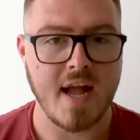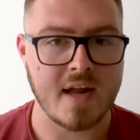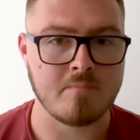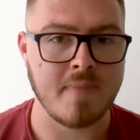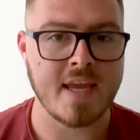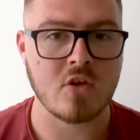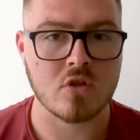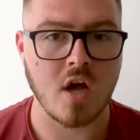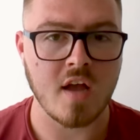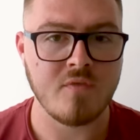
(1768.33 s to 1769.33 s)
and make your
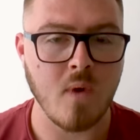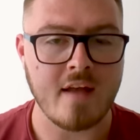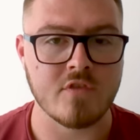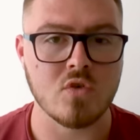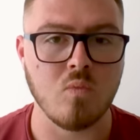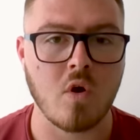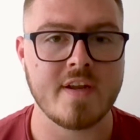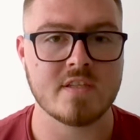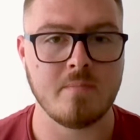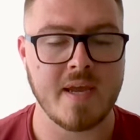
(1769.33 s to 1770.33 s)
life whatever you want
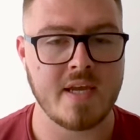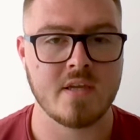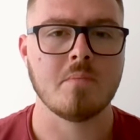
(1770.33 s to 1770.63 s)
it to be